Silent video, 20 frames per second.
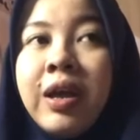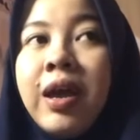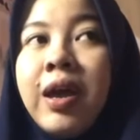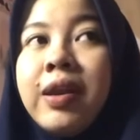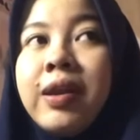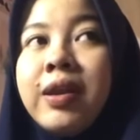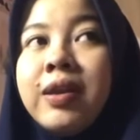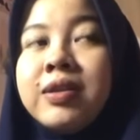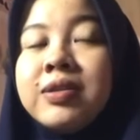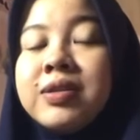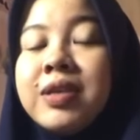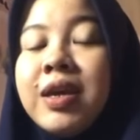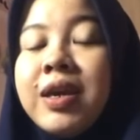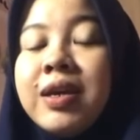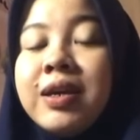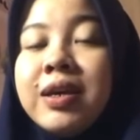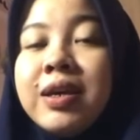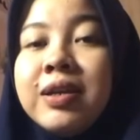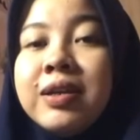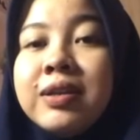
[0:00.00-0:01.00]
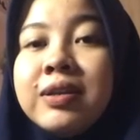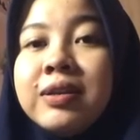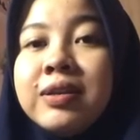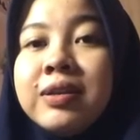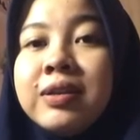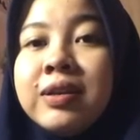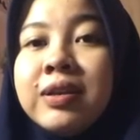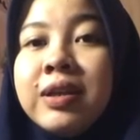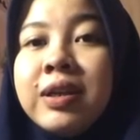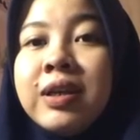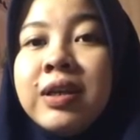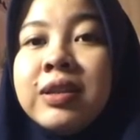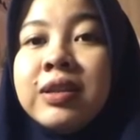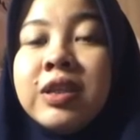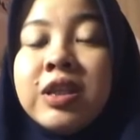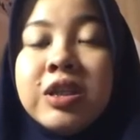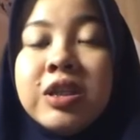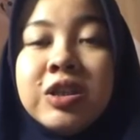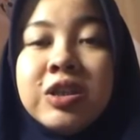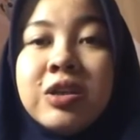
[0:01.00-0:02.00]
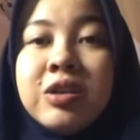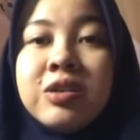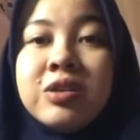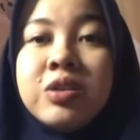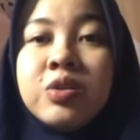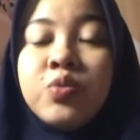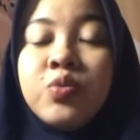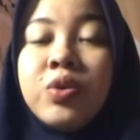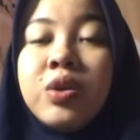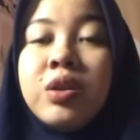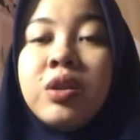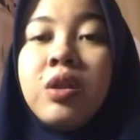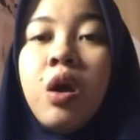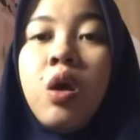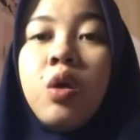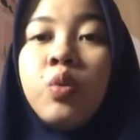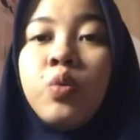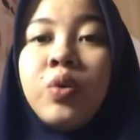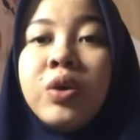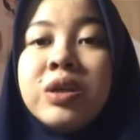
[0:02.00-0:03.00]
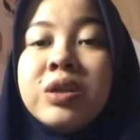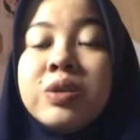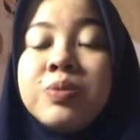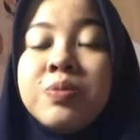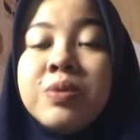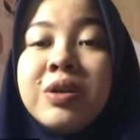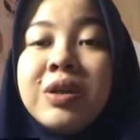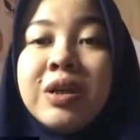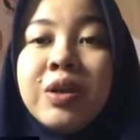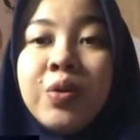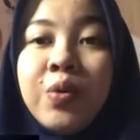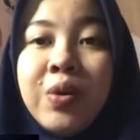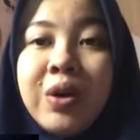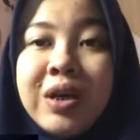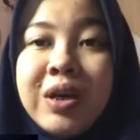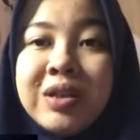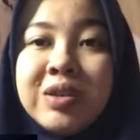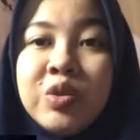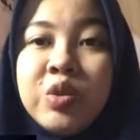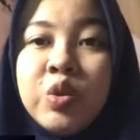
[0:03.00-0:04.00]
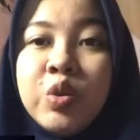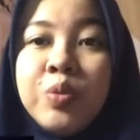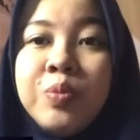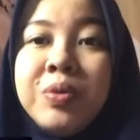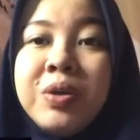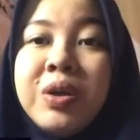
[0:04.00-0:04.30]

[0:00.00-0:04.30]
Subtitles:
And then the second, teachers will always be required to be